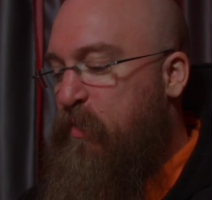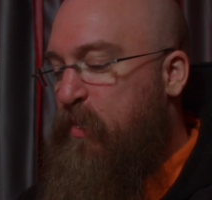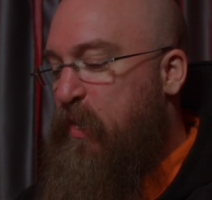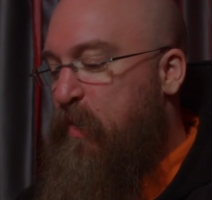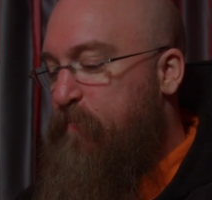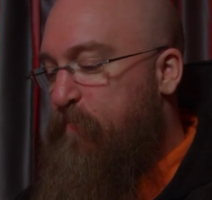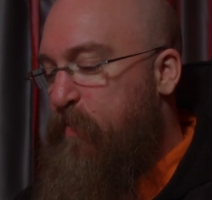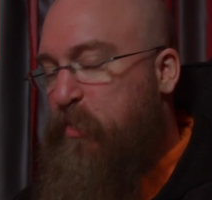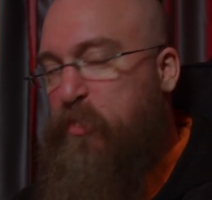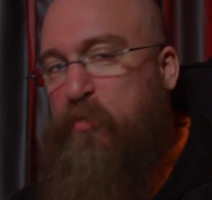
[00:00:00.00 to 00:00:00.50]

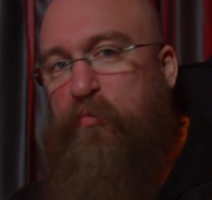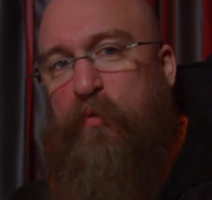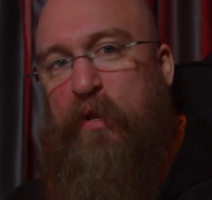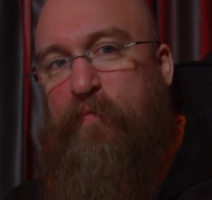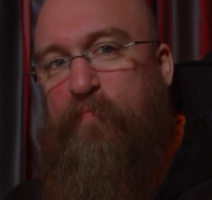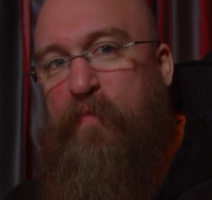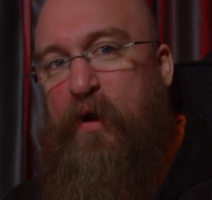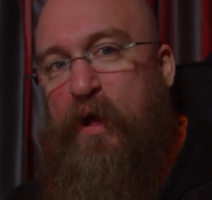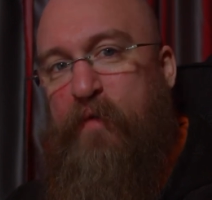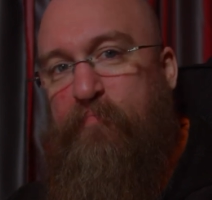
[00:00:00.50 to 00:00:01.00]
I'm not
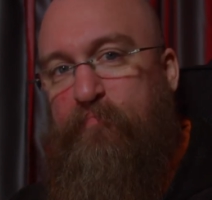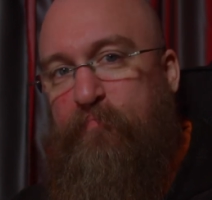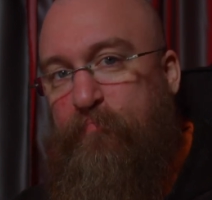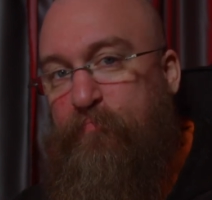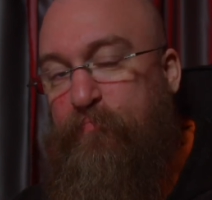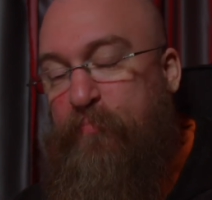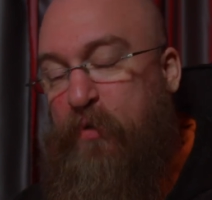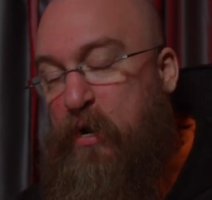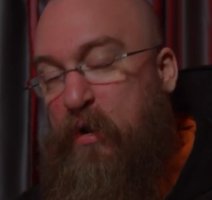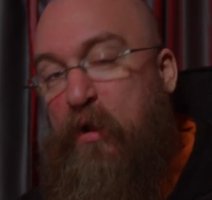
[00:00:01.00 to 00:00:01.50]
sweating my
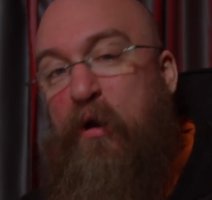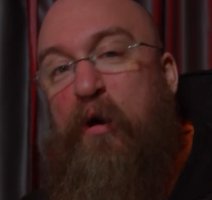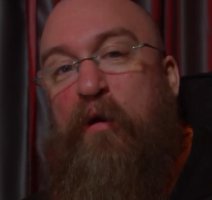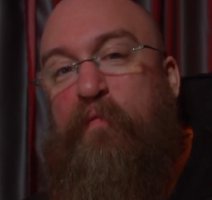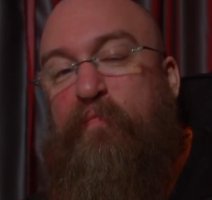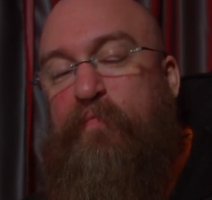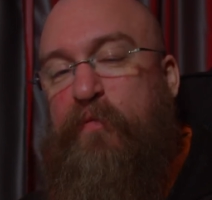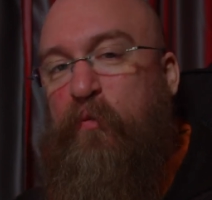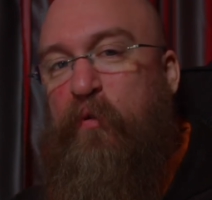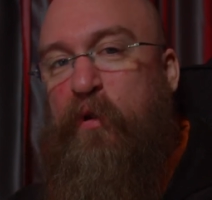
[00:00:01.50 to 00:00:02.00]
butt
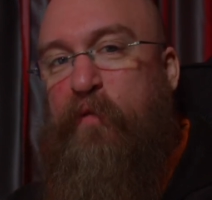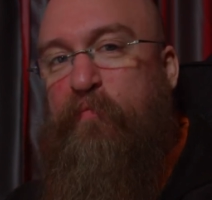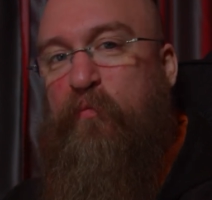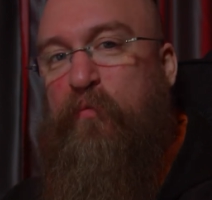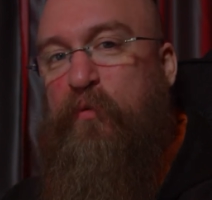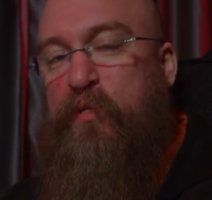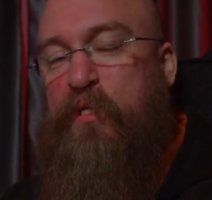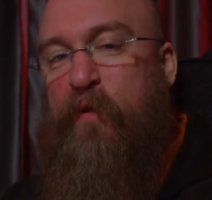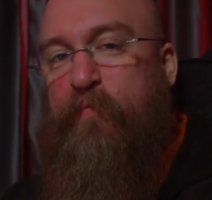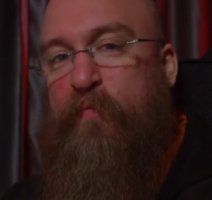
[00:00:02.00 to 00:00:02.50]
off
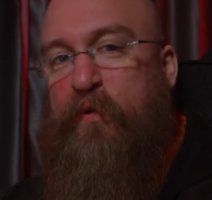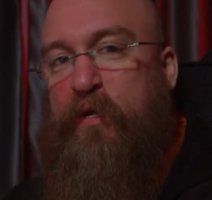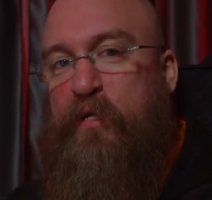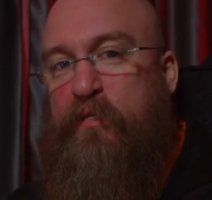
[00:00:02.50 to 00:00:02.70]
24/7